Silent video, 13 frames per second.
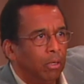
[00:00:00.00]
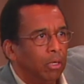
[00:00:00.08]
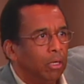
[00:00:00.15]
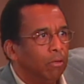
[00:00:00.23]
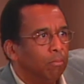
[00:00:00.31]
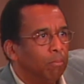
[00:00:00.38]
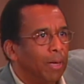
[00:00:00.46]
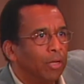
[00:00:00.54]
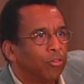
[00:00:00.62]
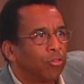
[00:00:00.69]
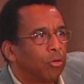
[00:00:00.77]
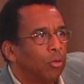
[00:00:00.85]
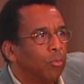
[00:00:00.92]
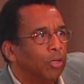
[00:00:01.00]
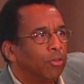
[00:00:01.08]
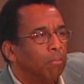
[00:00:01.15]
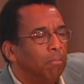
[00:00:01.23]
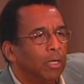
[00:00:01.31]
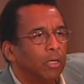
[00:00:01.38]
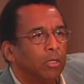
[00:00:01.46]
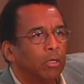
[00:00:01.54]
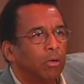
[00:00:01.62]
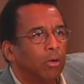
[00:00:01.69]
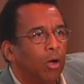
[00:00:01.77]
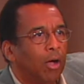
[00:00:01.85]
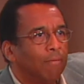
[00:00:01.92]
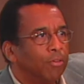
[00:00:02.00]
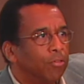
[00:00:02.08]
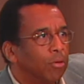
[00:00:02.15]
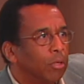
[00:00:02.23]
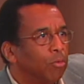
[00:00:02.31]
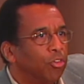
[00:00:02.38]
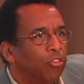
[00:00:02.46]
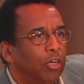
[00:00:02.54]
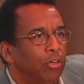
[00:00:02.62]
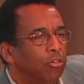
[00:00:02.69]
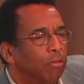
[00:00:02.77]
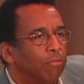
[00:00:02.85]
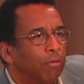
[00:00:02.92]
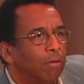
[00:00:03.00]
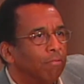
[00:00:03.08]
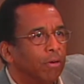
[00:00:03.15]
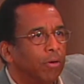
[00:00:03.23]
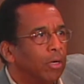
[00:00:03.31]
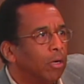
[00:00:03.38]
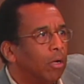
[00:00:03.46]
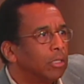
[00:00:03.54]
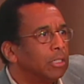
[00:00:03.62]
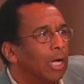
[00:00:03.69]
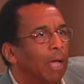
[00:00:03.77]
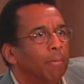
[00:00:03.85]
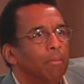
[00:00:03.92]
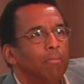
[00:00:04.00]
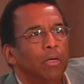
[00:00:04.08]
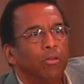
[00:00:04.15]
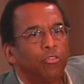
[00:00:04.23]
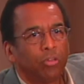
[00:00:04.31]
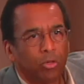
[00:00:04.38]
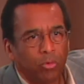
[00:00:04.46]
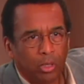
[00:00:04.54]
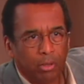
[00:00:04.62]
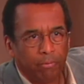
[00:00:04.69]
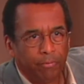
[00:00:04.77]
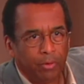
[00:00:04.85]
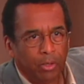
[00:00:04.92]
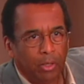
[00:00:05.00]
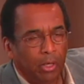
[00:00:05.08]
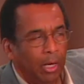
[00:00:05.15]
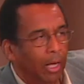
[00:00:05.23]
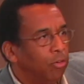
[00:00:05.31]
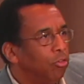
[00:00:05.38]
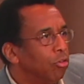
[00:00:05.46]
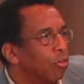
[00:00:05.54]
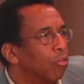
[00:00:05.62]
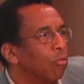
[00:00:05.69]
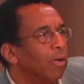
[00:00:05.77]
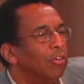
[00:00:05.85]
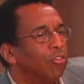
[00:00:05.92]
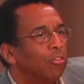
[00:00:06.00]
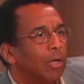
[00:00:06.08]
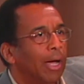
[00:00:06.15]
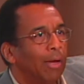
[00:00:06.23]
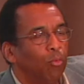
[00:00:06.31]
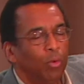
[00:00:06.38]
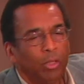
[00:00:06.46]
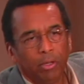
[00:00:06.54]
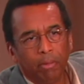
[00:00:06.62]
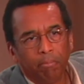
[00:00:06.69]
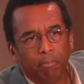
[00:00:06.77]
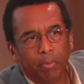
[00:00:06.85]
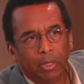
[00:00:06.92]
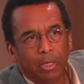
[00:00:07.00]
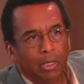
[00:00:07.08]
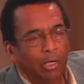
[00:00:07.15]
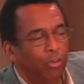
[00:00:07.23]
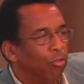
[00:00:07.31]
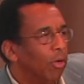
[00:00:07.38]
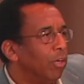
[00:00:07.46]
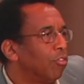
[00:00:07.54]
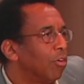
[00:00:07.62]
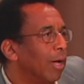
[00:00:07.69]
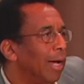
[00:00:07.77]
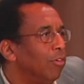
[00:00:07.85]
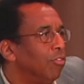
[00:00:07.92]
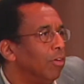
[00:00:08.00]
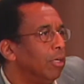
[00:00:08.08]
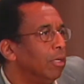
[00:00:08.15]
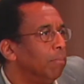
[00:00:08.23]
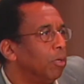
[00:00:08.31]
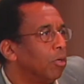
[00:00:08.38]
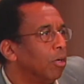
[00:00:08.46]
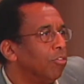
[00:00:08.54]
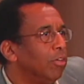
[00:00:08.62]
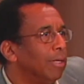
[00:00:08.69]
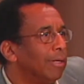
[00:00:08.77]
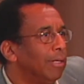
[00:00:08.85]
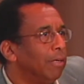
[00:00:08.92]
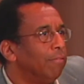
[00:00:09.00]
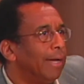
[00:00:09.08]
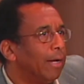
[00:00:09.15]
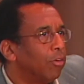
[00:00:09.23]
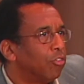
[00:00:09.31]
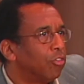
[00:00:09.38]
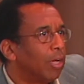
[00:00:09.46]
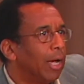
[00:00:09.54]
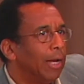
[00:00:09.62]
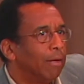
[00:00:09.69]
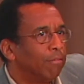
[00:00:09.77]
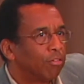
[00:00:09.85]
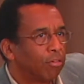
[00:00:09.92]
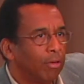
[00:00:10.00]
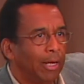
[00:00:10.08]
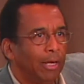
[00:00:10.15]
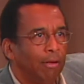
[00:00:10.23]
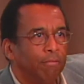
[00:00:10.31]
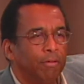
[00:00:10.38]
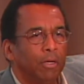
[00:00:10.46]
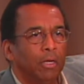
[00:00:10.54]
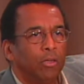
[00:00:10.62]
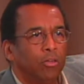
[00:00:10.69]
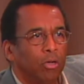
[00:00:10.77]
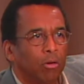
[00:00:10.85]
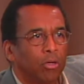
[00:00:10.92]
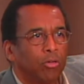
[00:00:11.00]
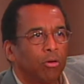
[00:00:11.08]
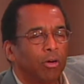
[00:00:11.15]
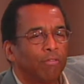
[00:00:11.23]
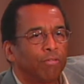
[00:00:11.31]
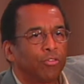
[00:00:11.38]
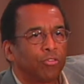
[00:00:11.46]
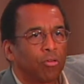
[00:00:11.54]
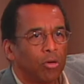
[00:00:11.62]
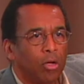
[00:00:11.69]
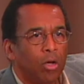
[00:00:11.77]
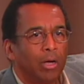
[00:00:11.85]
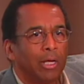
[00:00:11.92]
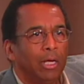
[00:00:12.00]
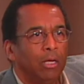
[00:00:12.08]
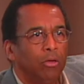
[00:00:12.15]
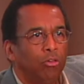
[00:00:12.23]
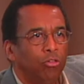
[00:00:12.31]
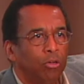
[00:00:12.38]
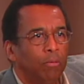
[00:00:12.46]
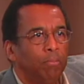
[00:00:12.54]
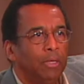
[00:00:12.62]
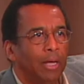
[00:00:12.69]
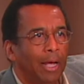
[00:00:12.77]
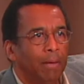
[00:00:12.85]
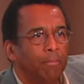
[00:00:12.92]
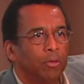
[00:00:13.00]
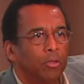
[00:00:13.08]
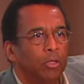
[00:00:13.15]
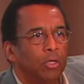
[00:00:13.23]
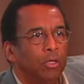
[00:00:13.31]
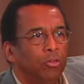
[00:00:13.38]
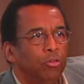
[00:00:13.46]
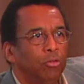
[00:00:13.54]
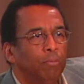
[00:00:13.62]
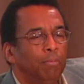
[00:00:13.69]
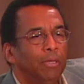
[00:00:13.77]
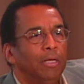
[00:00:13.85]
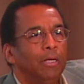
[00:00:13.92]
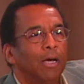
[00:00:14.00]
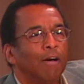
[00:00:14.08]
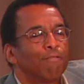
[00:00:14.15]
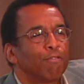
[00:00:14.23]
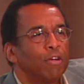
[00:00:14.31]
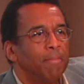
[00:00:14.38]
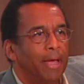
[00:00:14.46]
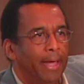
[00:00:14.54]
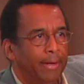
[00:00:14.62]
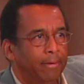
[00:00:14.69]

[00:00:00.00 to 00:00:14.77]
his master was a military officer and was stationed for a very long time in Minnesota, and took Dred Scott with him. And Dred Scott said that because he had lived outside of slave territory for so long, he should be able to be a free man.